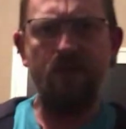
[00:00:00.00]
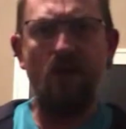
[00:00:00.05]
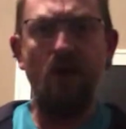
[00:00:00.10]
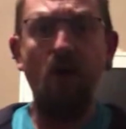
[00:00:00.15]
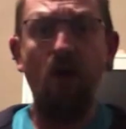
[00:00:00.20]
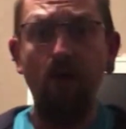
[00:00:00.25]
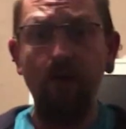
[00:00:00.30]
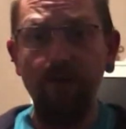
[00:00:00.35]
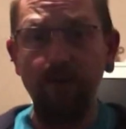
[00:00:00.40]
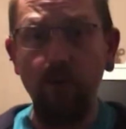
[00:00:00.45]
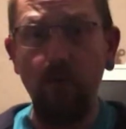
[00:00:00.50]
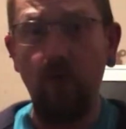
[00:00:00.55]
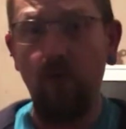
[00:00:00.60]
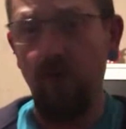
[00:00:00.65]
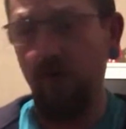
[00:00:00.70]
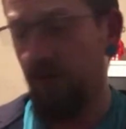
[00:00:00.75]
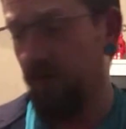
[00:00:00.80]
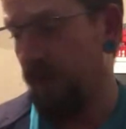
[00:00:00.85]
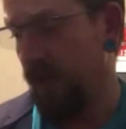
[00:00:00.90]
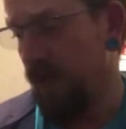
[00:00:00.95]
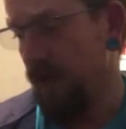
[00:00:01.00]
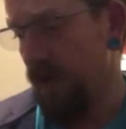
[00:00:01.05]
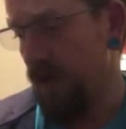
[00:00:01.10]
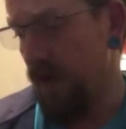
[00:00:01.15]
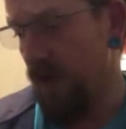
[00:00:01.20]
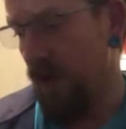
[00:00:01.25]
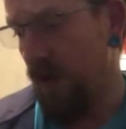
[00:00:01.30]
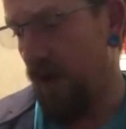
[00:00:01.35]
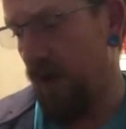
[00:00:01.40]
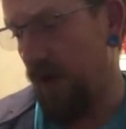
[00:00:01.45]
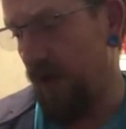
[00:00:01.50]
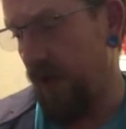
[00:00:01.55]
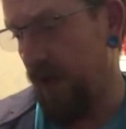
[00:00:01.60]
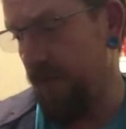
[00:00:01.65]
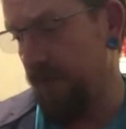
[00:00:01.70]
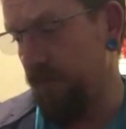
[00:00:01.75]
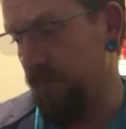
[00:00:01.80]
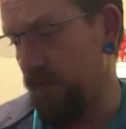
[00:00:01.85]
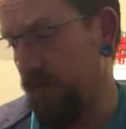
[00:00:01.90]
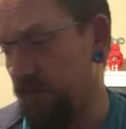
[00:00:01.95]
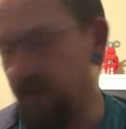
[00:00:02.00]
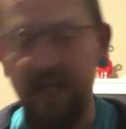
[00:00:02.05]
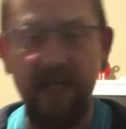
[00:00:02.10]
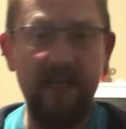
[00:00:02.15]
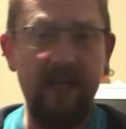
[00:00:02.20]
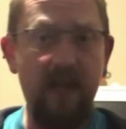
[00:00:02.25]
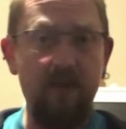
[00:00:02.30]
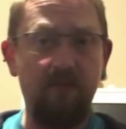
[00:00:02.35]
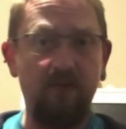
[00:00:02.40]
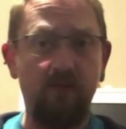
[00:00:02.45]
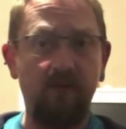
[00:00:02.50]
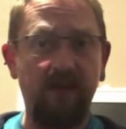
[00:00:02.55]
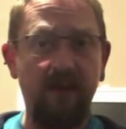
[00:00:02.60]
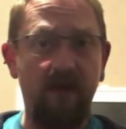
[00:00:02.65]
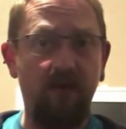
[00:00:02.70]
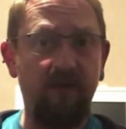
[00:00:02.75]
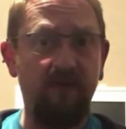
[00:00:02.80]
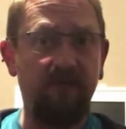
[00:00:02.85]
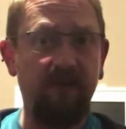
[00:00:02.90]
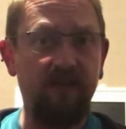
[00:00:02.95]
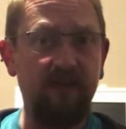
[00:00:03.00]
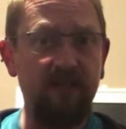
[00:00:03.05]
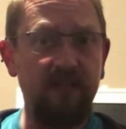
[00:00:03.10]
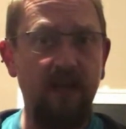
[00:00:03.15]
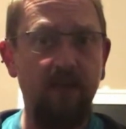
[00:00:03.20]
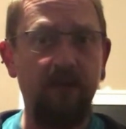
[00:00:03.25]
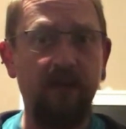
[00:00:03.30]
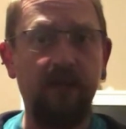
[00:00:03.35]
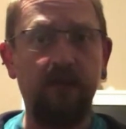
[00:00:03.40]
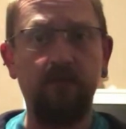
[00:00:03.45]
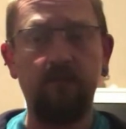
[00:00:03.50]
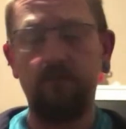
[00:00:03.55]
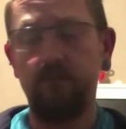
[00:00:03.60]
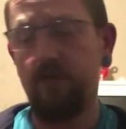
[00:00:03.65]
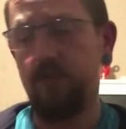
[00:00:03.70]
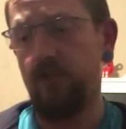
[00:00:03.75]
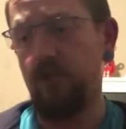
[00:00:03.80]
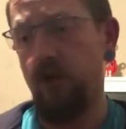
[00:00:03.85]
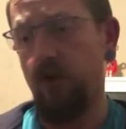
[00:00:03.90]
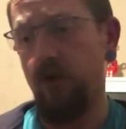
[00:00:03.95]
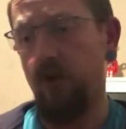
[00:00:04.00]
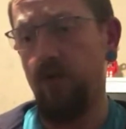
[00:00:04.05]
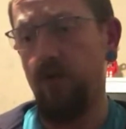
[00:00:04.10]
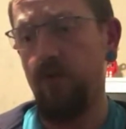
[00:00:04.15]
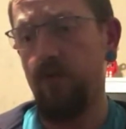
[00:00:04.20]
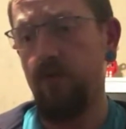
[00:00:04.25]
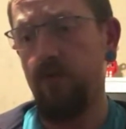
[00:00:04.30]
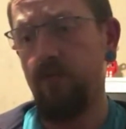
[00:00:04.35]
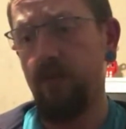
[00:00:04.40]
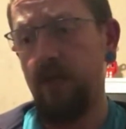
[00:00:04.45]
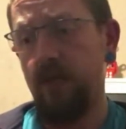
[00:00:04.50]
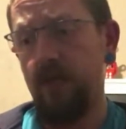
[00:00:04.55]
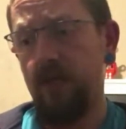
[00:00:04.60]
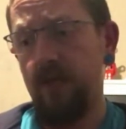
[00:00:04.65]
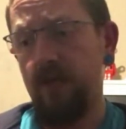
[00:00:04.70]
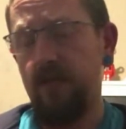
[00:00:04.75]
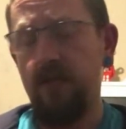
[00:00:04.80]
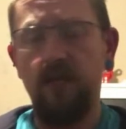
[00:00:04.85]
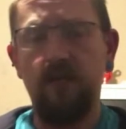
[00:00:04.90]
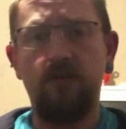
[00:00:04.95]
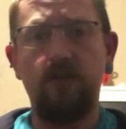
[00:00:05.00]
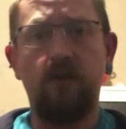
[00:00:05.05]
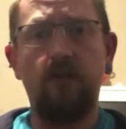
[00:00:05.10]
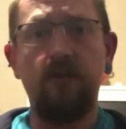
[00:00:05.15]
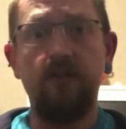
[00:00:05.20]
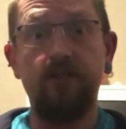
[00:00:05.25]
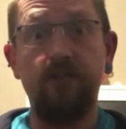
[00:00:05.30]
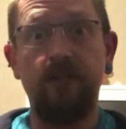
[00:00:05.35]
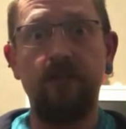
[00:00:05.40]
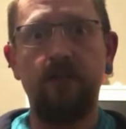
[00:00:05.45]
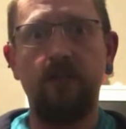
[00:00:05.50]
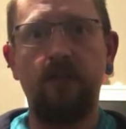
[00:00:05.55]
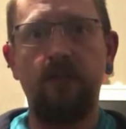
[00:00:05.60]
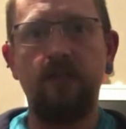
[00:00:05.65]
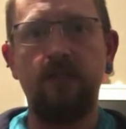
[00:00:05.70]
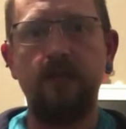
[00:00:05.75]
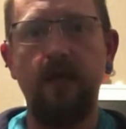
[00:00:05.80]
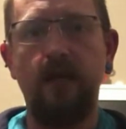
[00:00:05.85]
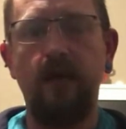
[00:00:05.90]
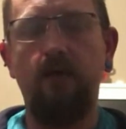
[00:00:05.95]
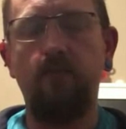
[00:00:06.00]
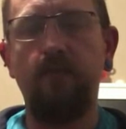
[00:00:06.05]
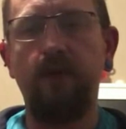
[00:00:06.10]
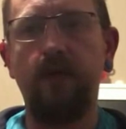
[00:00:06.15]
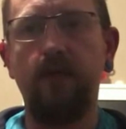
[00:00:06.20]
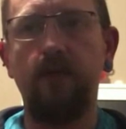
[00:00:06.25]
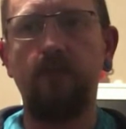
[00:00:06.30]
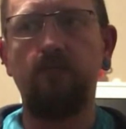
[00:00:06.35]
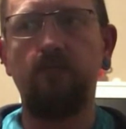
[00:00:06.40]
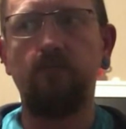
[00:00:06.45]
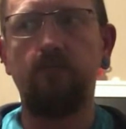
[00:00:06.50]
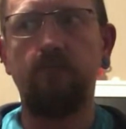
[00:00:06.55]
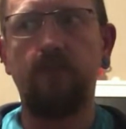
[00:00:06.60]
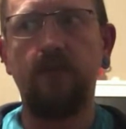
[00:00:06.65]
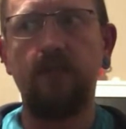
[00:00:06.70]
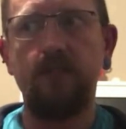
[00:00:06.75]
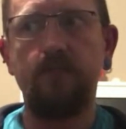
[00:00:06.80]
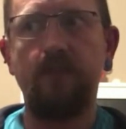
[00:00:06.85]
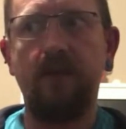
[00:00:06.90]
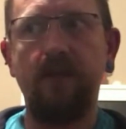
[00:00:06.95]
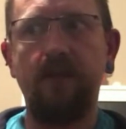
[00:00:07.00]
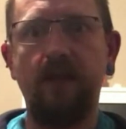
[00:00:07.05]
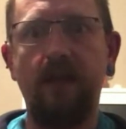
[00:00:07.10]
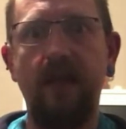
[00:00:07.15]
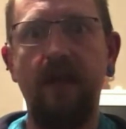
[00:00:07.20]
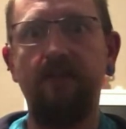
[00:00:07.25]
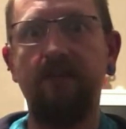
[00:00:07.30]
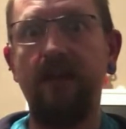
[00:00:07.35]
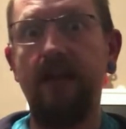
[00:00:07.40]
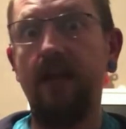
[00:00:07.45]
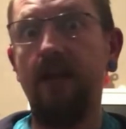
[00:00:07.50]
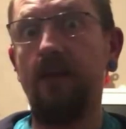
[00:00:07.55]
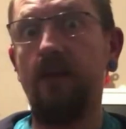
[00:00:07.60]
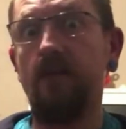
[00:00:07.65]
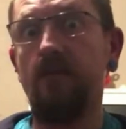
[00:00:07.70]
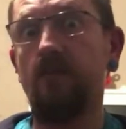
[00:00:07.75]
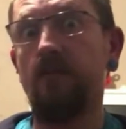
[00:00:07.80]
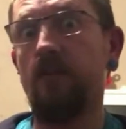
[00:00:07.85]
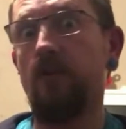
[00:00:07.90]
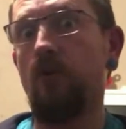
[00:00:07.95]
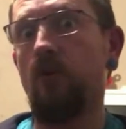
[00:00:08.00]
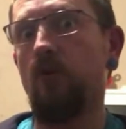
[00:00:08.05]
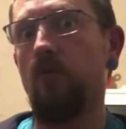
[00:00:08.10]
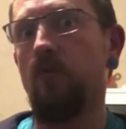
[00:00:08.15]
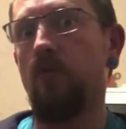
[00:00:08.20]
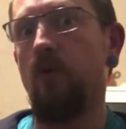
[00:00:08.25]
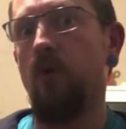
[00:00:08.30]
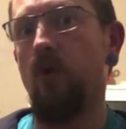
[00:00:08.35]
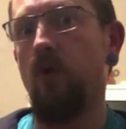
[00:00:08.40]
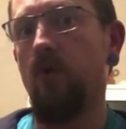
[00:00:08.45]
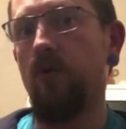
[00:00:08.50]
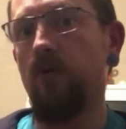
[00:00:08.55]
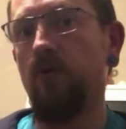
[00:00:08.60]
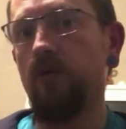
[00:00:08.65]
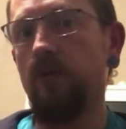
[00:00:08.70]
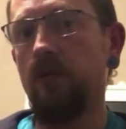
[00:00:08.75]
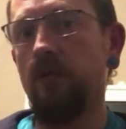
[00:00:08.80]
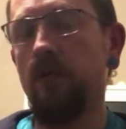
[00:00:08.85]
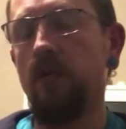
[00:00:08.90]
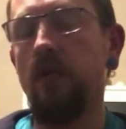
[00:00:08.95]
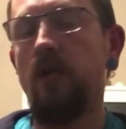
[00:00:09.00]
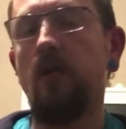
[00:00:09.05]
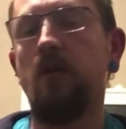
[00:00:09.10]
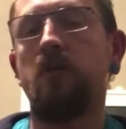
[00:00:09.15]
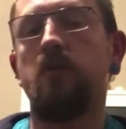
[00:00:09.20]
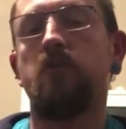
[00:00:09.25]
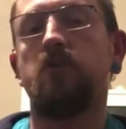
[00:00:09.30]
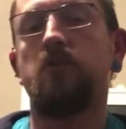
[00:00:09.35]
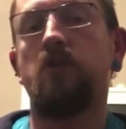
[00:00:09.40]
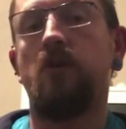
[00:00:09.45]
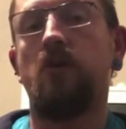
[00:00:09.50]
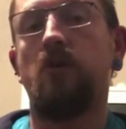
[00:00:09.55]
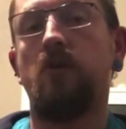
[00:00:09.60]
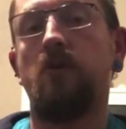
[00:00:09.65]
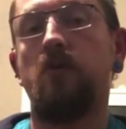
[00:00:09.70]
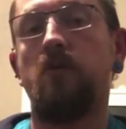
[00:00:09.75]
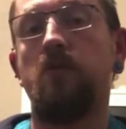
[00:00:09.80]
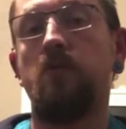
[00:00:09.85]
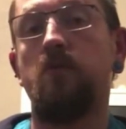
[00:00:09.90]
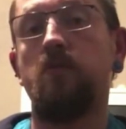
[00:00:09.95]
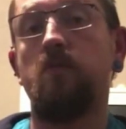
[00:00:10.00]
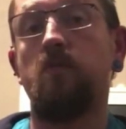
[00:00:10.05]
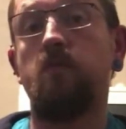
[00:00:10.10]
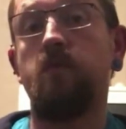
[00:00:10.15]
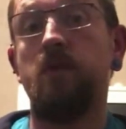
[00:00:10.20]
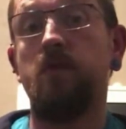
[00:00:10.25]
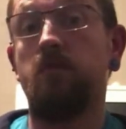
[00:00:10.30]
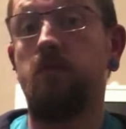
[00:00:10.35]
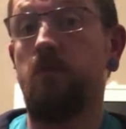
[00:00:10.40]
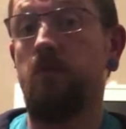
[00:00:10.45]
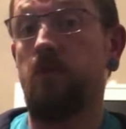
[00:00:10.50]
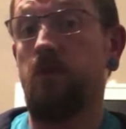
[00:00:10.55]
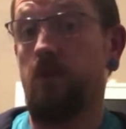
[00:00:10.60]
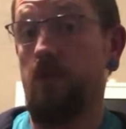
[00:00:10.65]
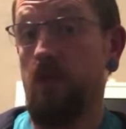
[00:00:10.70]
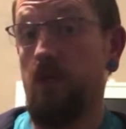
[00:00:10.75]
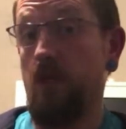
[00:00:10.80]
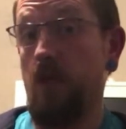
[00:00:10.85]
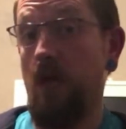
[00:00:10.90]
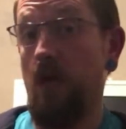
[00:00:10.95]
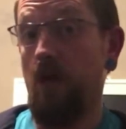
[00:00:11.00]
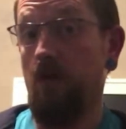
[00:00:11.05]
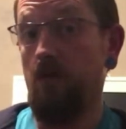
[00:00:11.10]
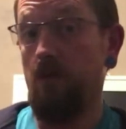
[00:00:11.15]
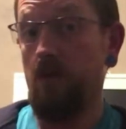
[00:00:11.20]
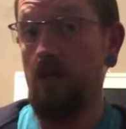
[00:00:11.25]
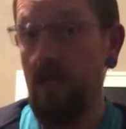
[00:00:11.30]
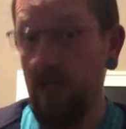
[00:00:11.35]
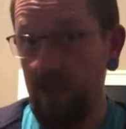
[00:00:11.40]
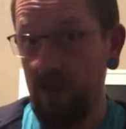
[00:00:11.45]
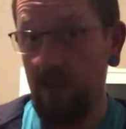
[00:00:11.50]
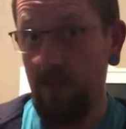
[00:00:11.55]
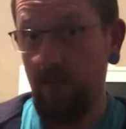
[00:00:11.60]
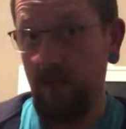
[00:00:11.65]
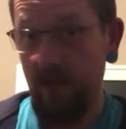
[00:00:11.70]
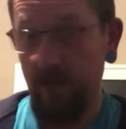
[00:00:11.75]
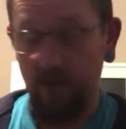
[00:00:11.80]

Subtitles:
overall I'm really happy with how everything's happening. So yeah, totally jinxing this now, but this month I haven't had anything go wrong, so we will see how next month